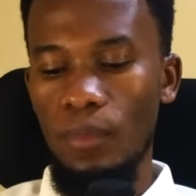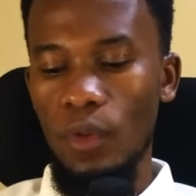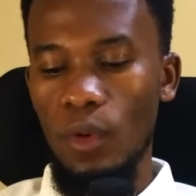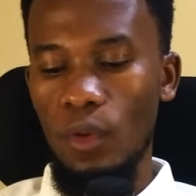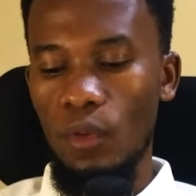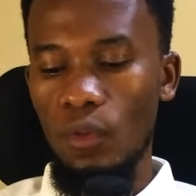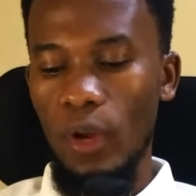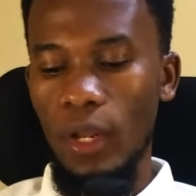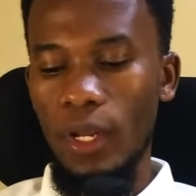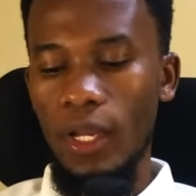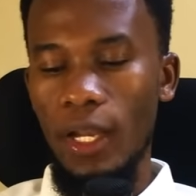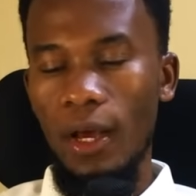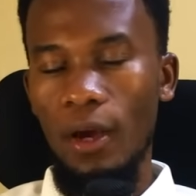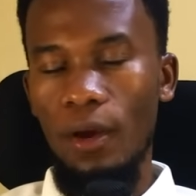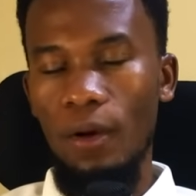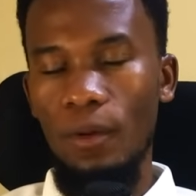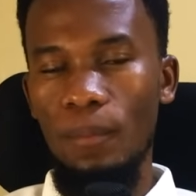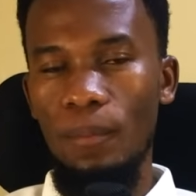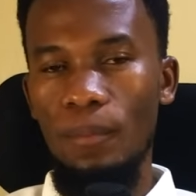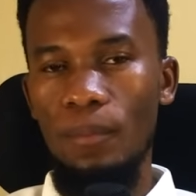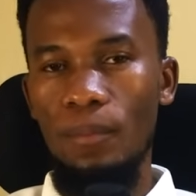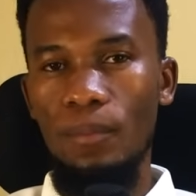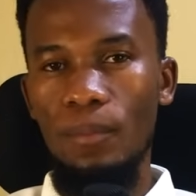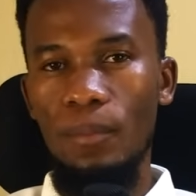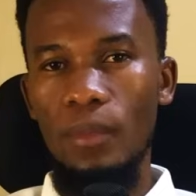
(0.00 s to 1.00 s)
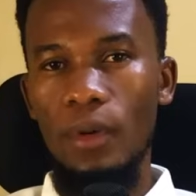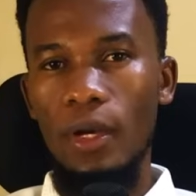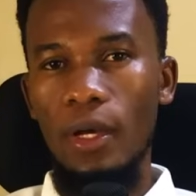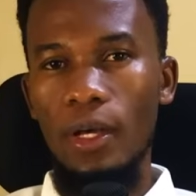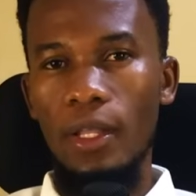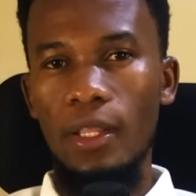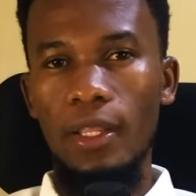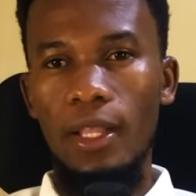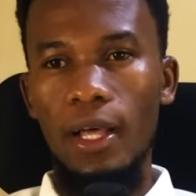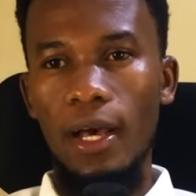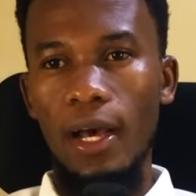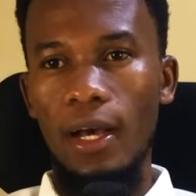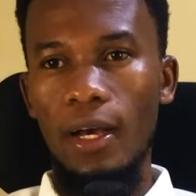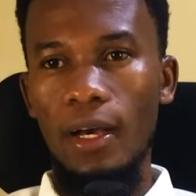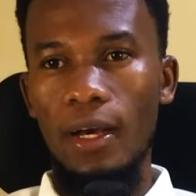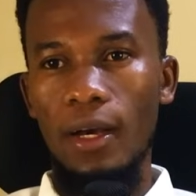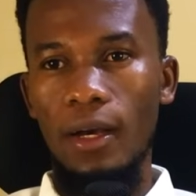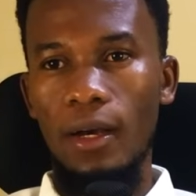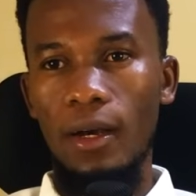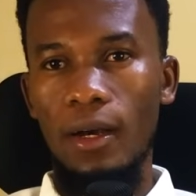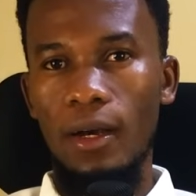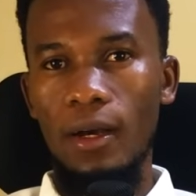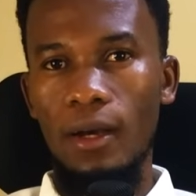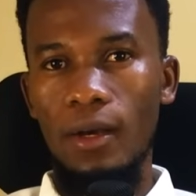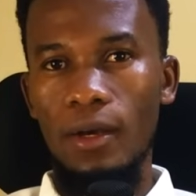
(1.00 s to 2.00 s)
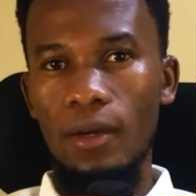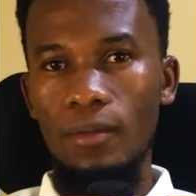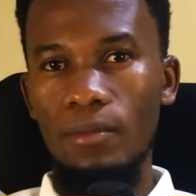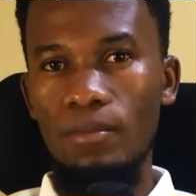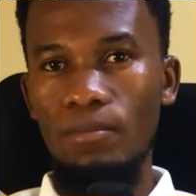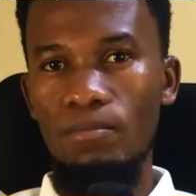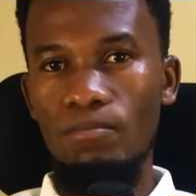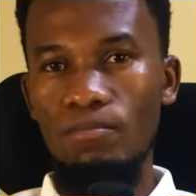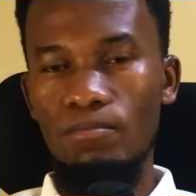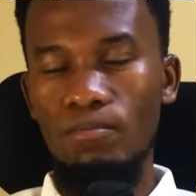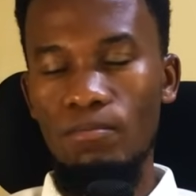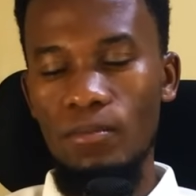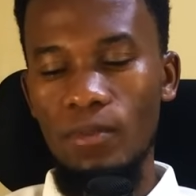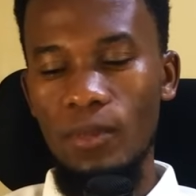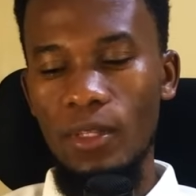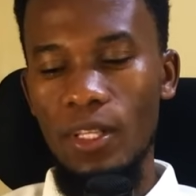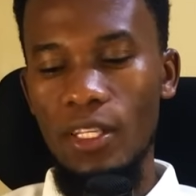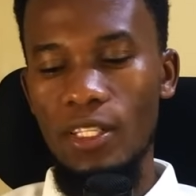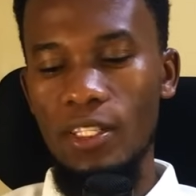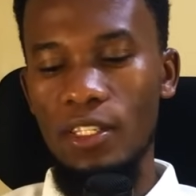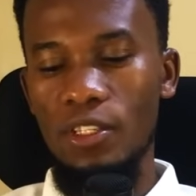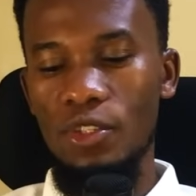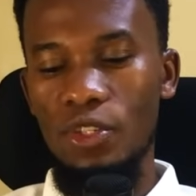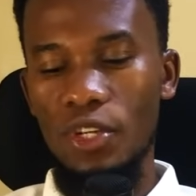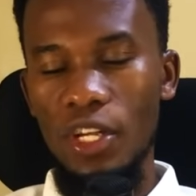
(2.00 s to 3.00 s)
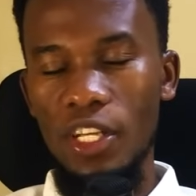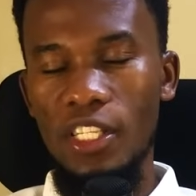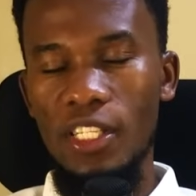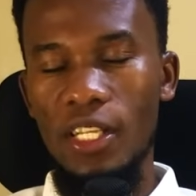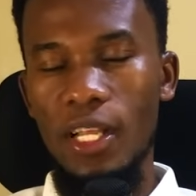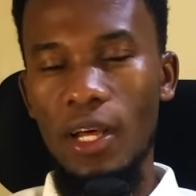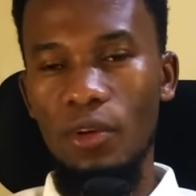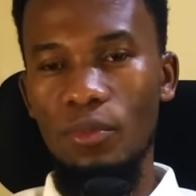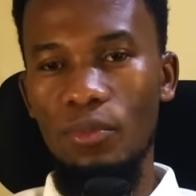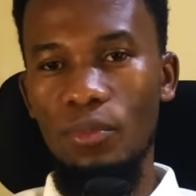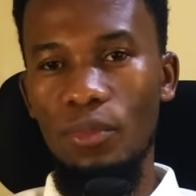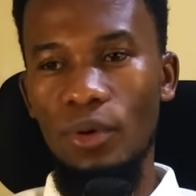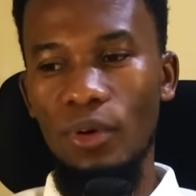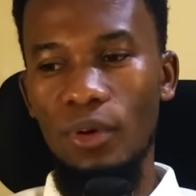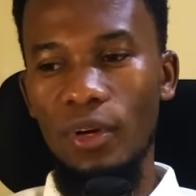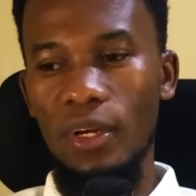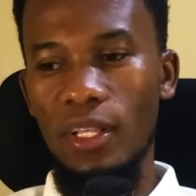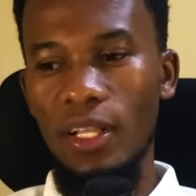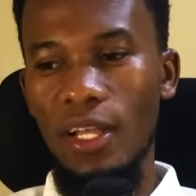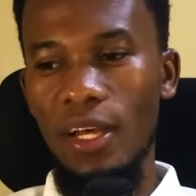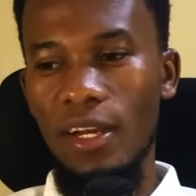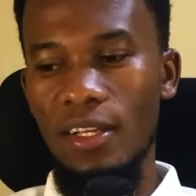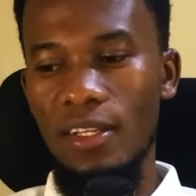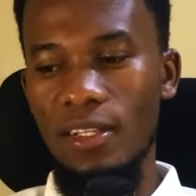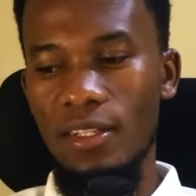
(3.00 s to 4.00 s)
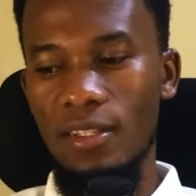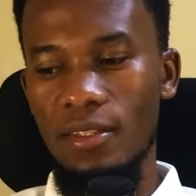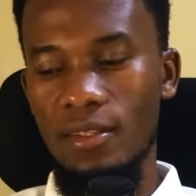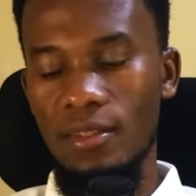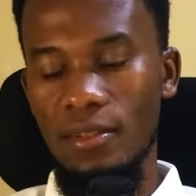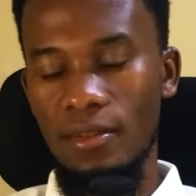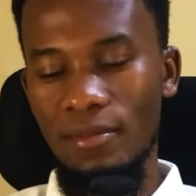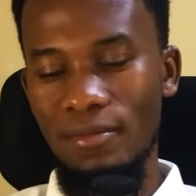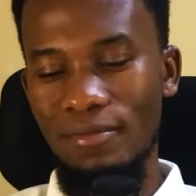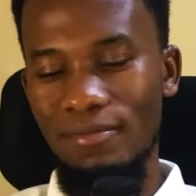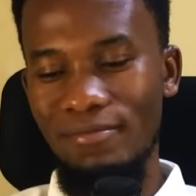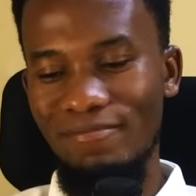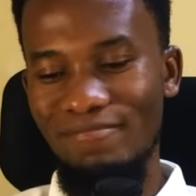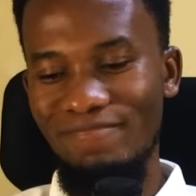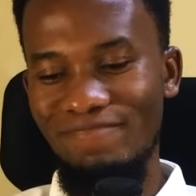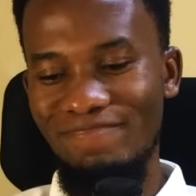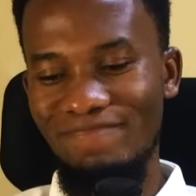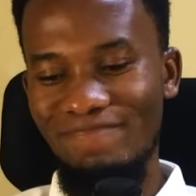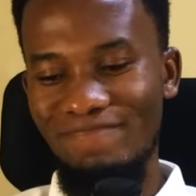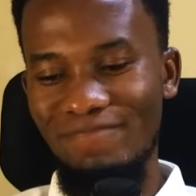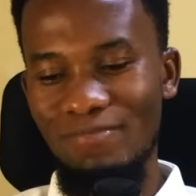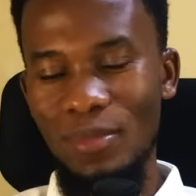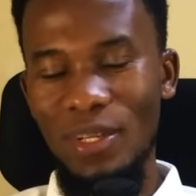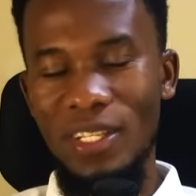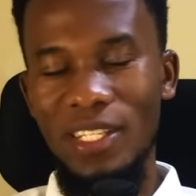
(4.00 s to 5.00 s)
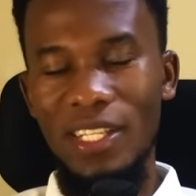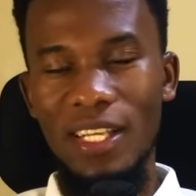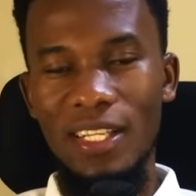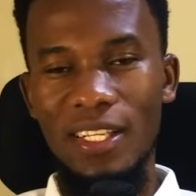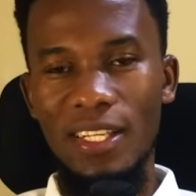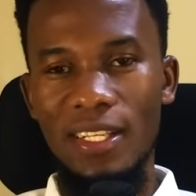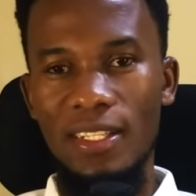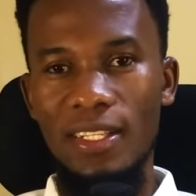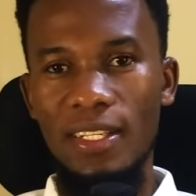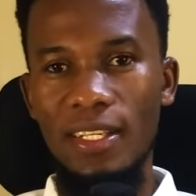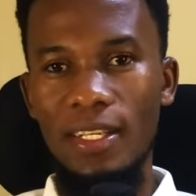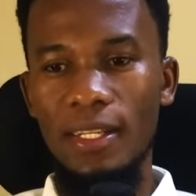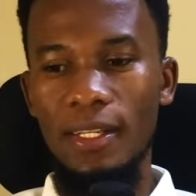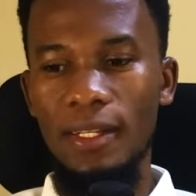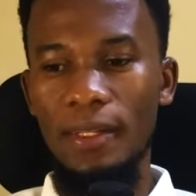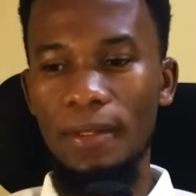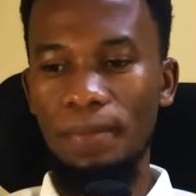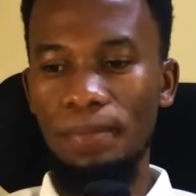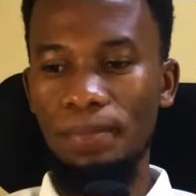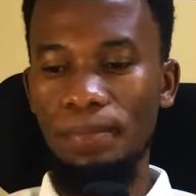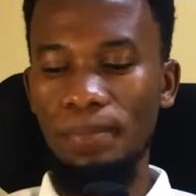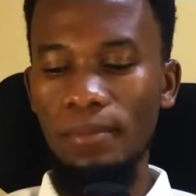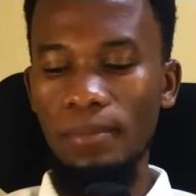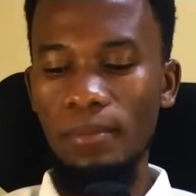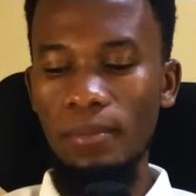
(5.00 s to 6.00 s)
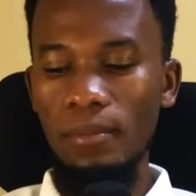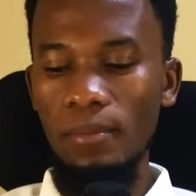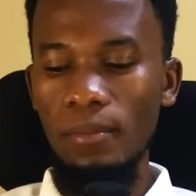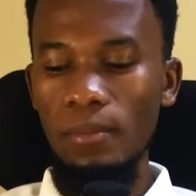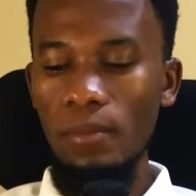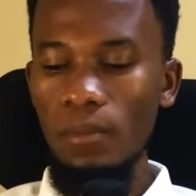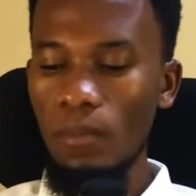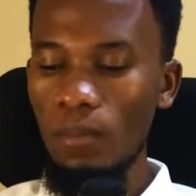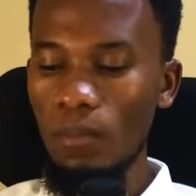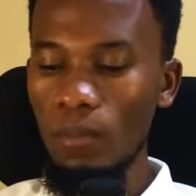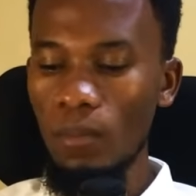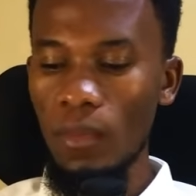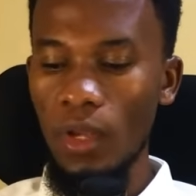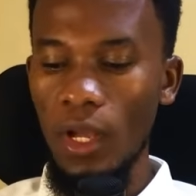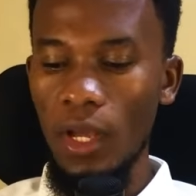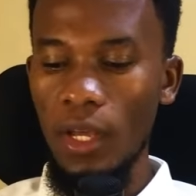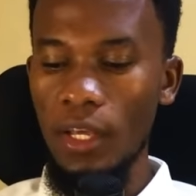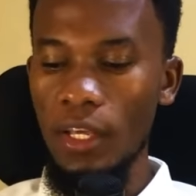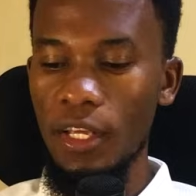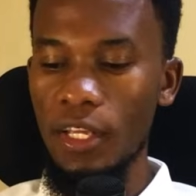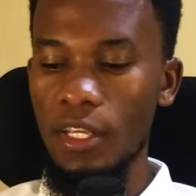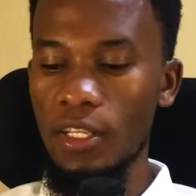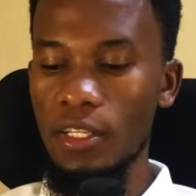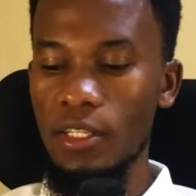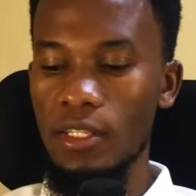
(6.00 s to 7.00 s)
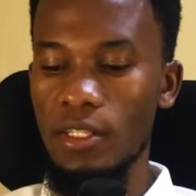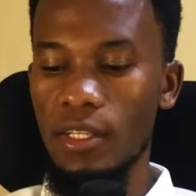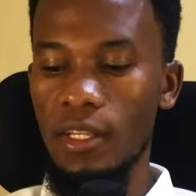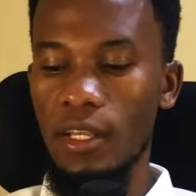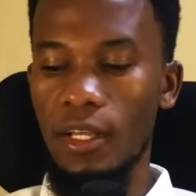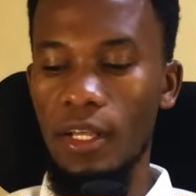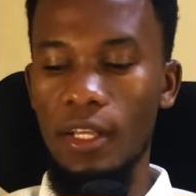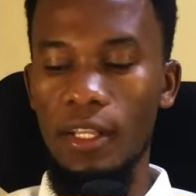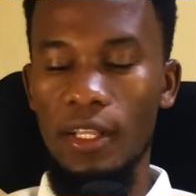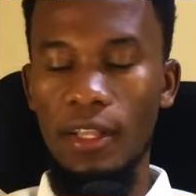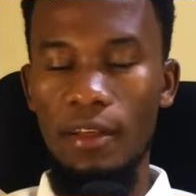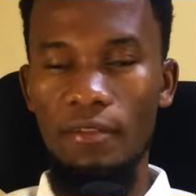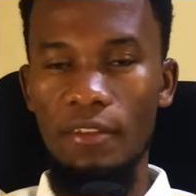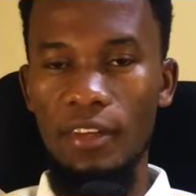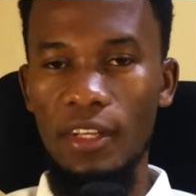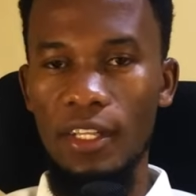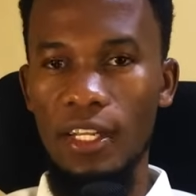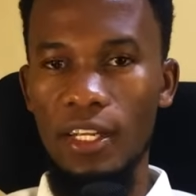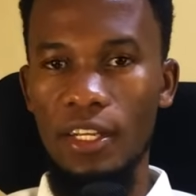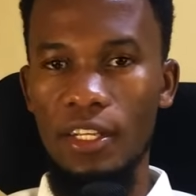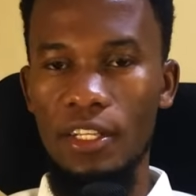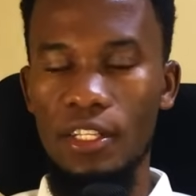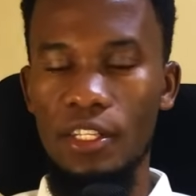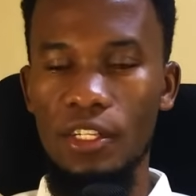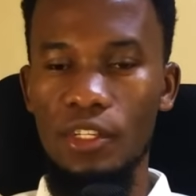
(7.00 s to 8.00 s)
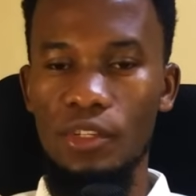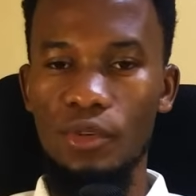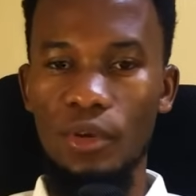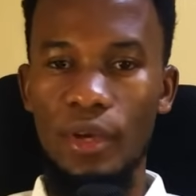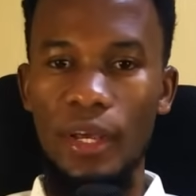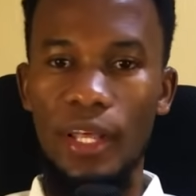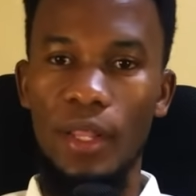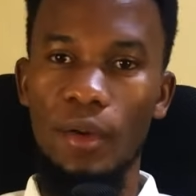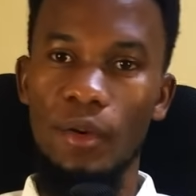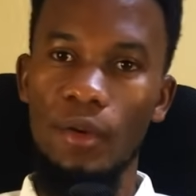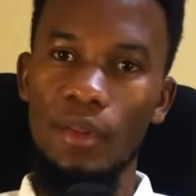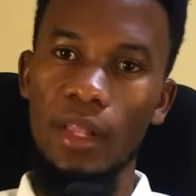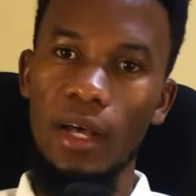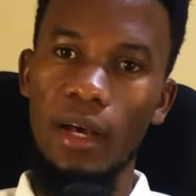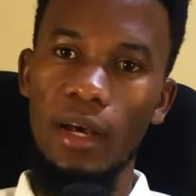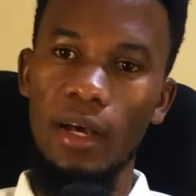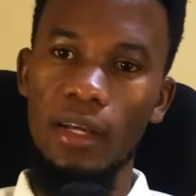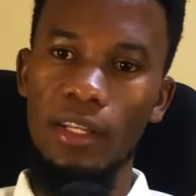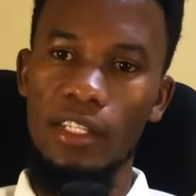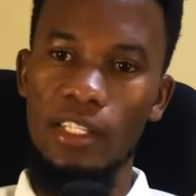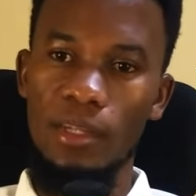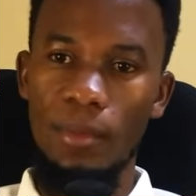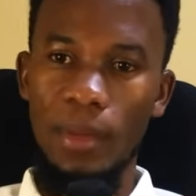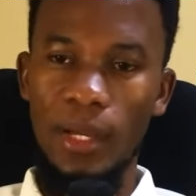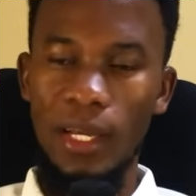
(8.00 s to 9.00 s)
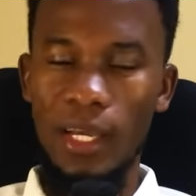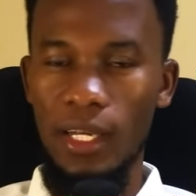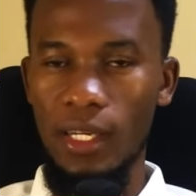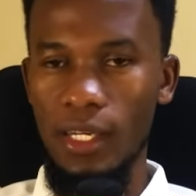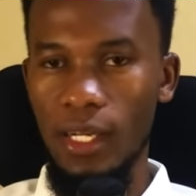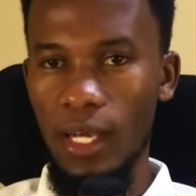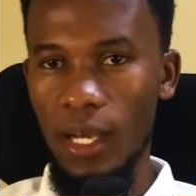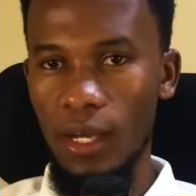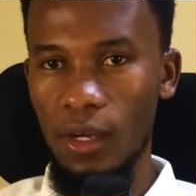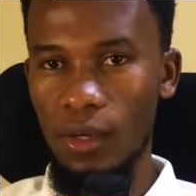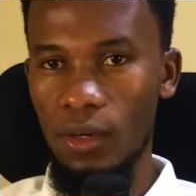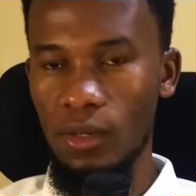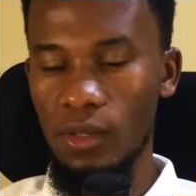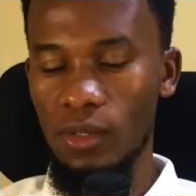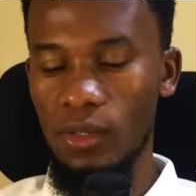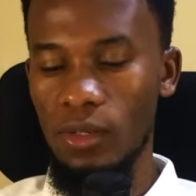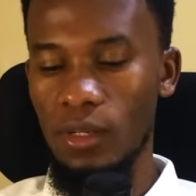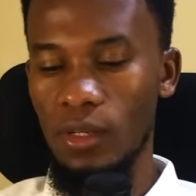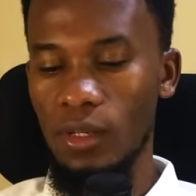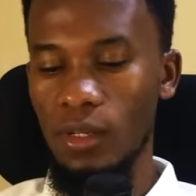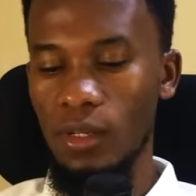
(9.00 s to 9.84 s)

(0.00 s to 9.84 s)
right now, the, this Trench Town boy, that is Mister Cecil, is in the village together with the Jamaican uncle.